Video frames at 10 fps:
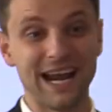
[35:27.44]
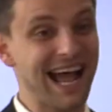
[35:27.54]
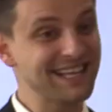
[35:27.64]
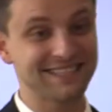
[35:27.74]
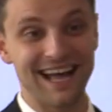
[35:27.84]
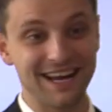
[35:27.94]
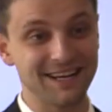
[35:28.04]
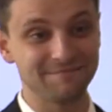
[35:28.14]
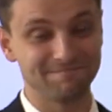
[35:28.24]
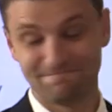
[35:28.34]
When I
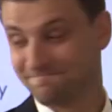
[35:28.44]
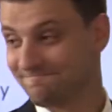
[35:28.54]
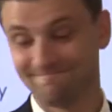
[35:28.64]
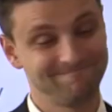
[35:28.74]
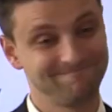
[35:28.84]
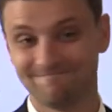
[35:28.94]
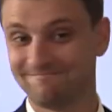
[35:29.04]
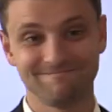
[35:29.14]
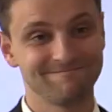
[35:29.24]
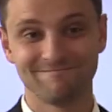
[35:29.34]
started,
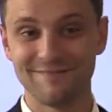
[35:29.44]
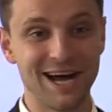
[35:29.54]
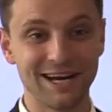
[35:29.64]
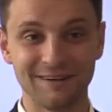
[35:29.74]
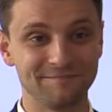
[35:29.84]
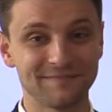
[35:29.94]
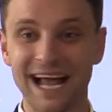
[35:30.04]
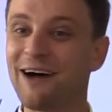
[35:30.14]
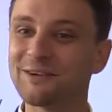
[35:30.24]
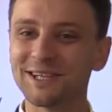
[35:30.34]
no,
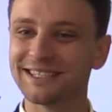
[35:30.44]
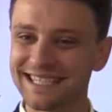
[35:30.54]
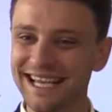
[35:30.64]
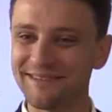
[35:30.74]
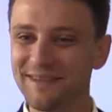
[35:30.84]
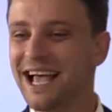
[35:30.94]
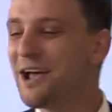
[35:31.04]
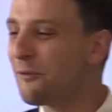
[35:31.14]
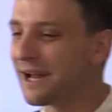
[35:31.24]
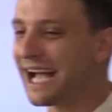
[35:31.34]
I was not the same.
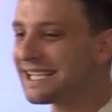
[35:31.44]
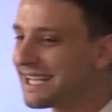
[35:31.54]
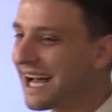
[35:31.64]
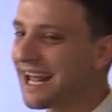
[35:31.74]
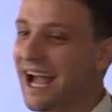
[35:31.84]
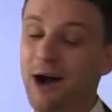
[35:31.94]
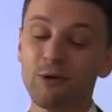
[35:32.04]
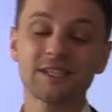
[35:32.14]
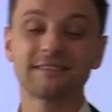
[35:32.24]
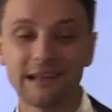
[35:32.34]
When I started,
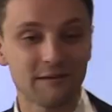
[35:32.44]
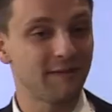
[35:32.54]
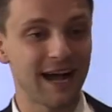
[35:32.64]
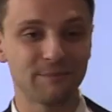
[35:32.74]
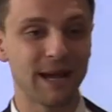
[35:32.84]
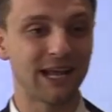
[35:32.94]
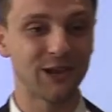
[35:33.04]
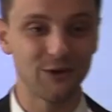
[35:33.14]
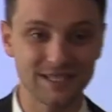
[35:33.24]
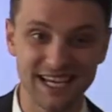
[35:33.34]
I was terrified
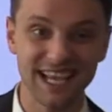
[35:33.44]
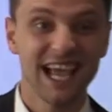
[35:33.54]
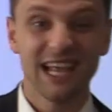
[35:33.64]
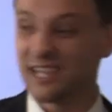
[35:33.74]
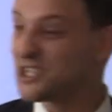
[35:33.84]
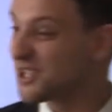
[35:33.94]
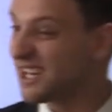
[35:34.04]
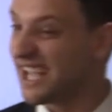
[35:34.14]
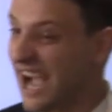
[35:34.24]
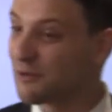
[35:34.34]
by closing.
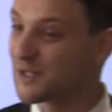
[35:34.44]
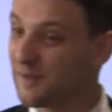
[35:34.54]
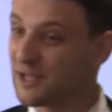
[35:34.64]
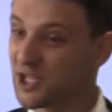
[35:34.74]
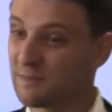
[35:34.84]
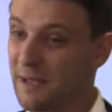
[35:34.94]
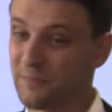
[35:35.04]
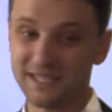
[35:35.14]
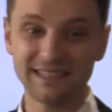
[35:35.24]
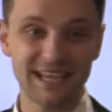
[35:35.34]
Literally, I was finishing
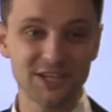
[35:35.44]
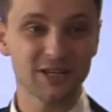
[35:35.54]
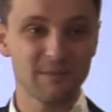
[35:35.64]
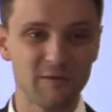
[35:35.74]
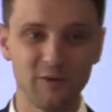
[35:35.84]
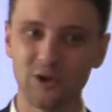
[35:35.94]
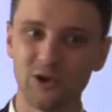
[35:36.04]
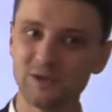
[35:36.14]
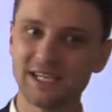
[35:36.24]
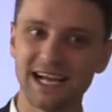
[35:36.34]
my presentation, and
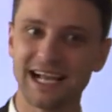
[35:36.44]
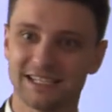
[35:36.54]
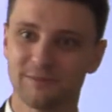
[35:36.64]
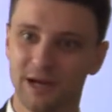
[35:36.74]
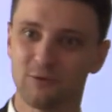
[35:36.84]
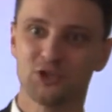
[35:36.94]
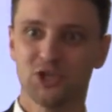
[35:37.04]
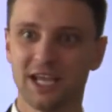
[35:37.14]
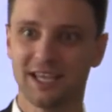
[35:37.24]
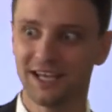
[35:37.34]
before closing a customer, I
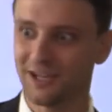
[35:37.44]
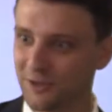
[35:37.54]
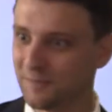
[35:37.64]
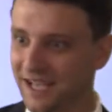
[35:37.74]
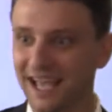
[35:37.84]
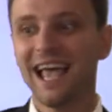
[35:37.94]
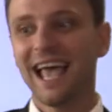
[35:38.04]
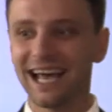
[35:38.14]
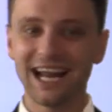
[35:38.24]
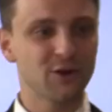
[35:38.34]
was shaking a little
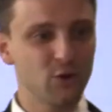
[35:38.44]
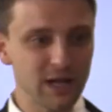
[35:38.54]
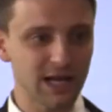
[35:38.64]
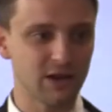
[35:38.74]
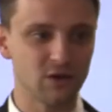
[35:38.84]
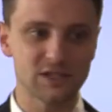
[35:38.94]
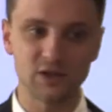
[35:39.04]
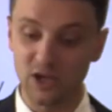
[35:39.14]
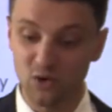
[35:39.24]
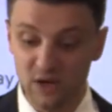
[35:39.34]
bit, and I couldn't
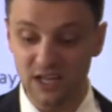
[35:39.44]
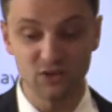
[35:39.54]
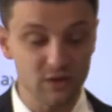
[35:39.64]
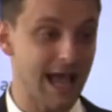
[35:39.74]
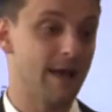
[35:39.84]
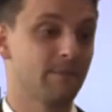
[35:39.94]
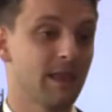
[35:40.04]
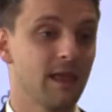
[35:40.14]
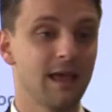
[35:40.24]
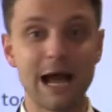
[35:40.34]
close, so I couldn't do that.
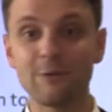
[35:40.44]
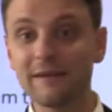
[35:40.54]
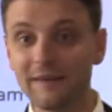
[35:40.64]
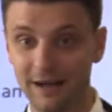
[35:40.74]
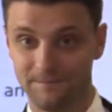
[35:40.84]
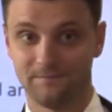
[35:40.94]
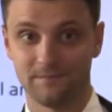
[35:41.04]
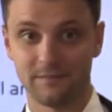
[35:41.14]
However,